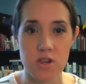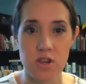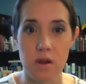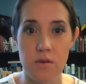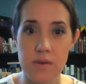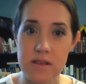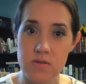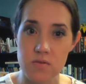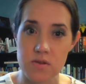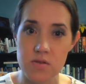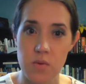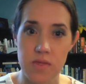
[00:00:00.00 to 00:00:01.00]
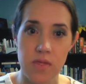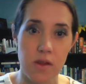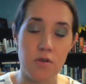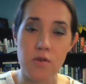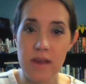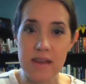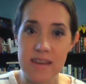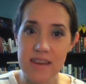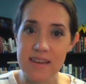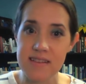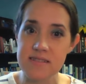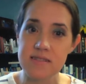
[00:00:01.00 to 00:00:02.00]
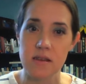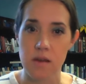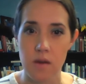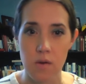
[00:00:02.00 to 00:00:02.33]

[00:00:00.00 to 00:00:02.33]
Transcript: share a resource with their grandkids